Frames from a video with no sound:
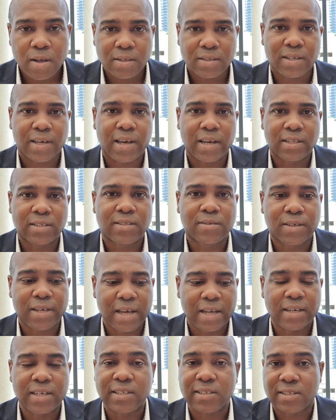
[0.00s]
Kids
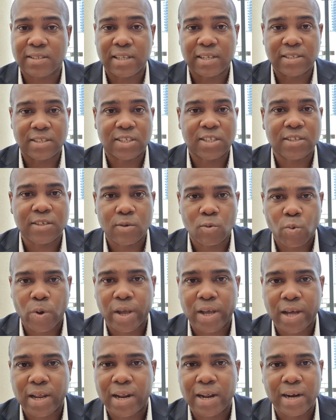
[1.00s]
get these things
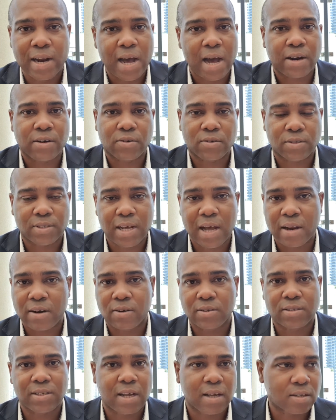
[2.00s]
quicker than adults.
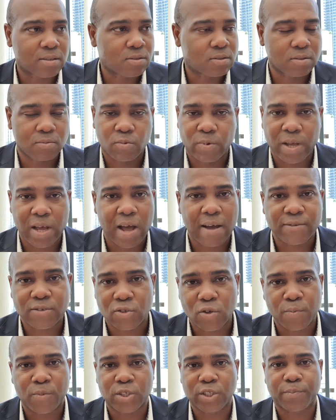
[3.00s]
Adults we have
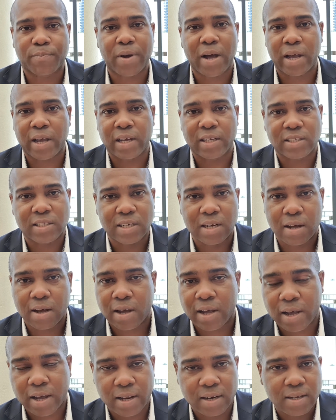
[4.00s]
so much baggage in our
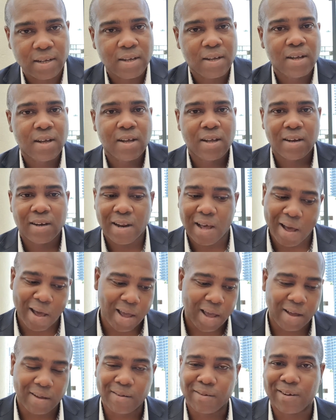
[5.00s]
head
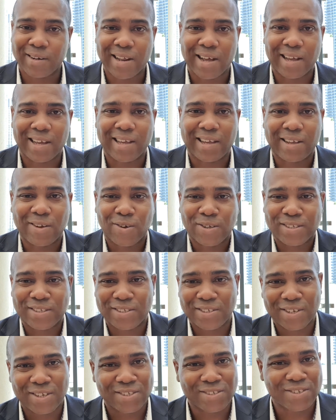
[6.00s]
that
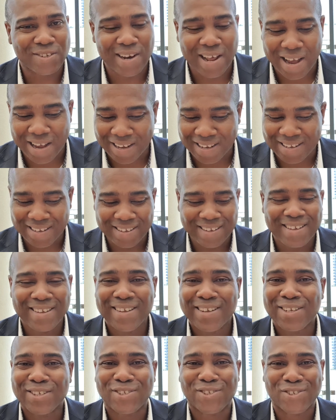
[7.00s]
causes us to like
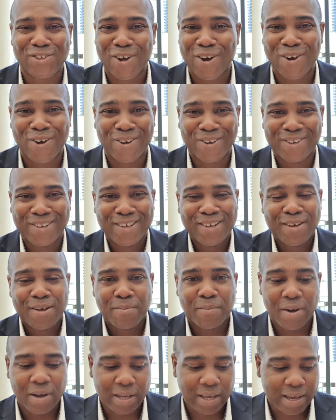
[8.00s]
stall.
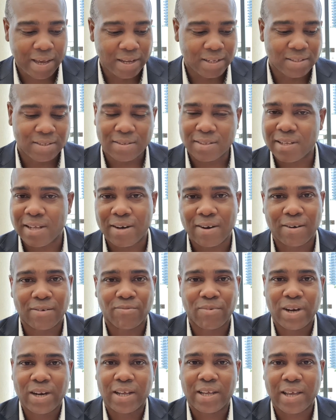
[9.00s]
But kids, they don't
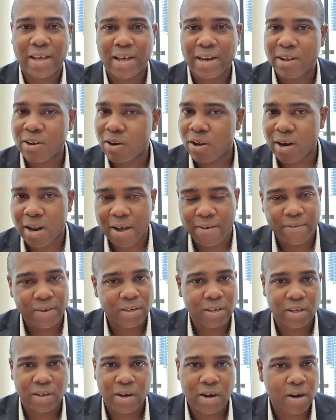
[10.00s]
really care. They don't
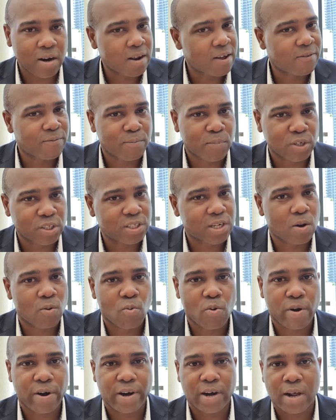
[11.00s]
have much they're
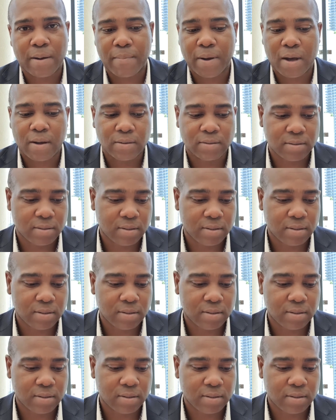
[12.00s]
worrying about.